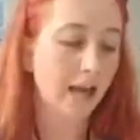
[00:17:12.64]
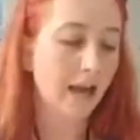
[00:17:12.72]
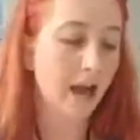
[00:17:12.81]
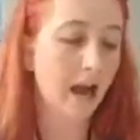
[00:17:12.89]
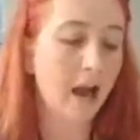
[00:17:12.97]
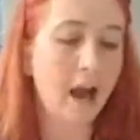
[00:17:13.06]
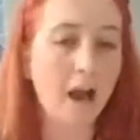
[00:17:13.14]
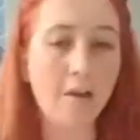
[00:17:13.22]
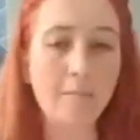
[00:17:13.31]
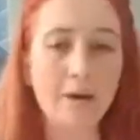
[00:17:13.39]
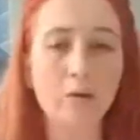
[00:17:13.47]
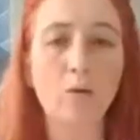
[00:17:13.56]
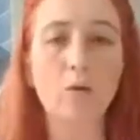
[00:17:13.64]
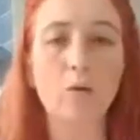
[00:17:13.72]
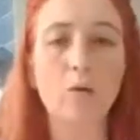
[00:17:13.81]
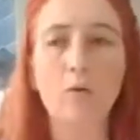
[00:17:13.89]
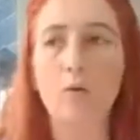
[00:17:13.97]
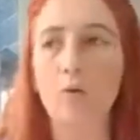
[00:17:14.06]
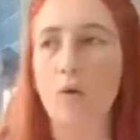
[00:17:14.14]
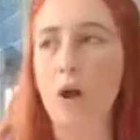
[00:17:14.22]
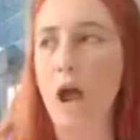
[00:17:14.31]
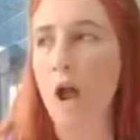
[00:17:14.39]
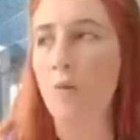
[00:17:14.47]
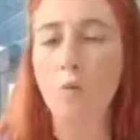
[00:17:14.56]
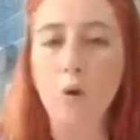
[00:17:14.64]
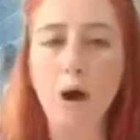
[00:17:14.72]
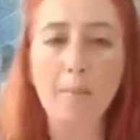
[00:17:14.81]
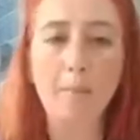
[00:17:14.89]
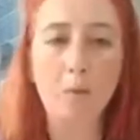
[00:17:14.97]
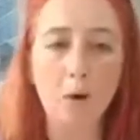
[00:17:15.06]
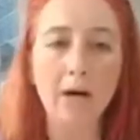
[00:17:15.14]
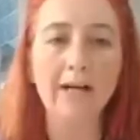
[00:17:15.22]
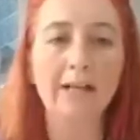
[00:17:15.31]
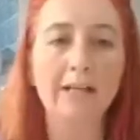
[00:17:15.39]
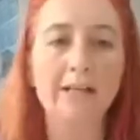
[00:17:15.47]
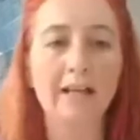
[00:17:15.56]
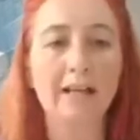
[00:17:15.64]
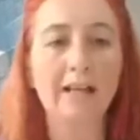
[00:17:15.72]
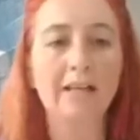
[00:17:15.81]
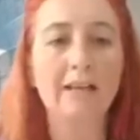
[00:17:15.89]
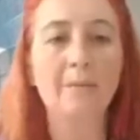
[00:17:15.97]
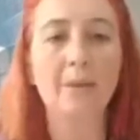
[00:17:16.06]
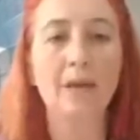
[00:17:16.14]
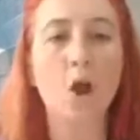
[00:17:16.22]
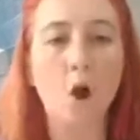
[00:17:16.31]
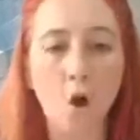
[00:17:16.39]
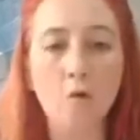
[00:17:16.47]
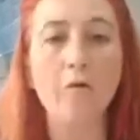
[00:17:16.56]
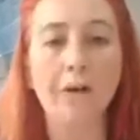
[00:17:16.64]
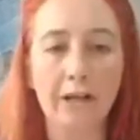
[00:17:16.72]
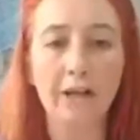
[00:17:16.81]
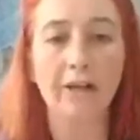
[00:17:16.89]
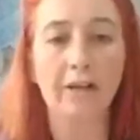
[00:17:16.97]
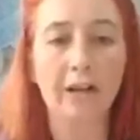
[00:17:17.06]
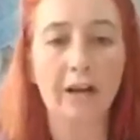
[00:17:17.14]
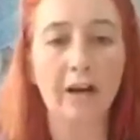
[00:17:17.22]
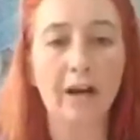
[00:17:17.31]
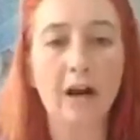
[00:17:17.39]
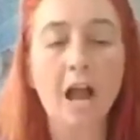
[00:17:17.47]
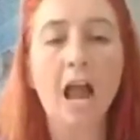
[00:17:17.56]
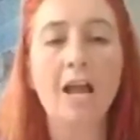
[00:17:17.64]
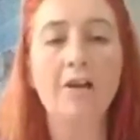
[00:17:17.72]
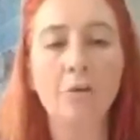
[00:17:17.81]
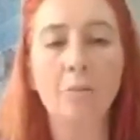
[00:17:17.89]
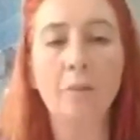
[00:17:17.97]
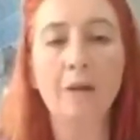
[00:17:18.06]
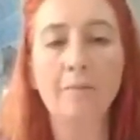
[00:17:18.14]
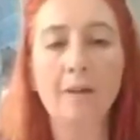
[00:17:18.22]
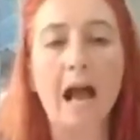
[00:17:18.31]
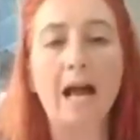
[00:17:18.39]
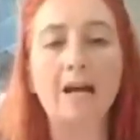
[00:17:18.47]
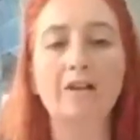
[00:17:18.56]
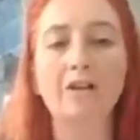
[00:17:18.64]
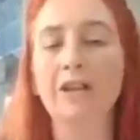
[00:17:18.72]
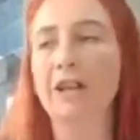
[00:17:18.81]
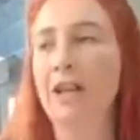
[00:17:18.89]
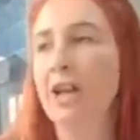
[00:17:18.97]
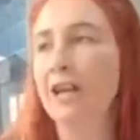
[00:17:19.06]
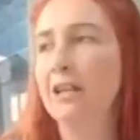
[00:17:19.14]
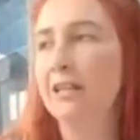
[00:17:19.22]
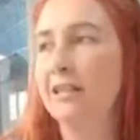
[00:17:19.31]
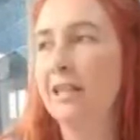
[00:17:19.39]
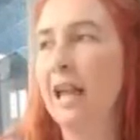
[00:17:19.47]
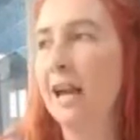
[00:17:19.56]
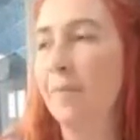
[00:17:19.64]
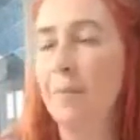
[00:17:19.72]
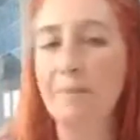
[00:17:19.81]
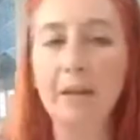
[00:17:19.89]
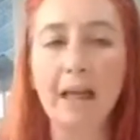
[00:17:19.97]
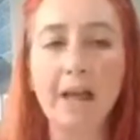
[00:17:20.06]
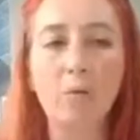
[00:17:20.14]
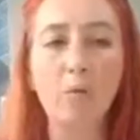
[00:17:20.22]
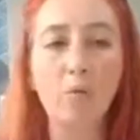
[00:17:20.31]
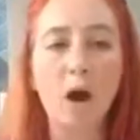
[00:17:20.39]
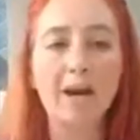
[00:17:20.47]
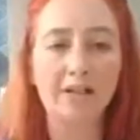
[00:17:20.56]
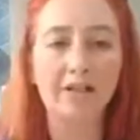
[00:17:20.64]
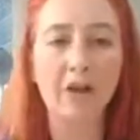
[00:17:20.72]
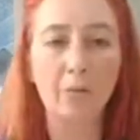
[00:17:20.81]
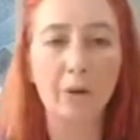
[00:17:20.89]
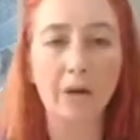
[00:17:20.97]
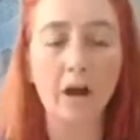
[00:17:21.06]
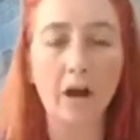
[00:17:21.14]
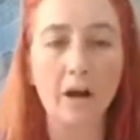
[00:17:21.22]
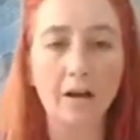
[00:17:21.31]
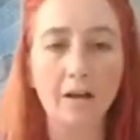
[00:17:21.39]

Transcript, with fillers: I, I mean, at what point does it get to be overkill here, and do people actually stand up and be like, what is going on?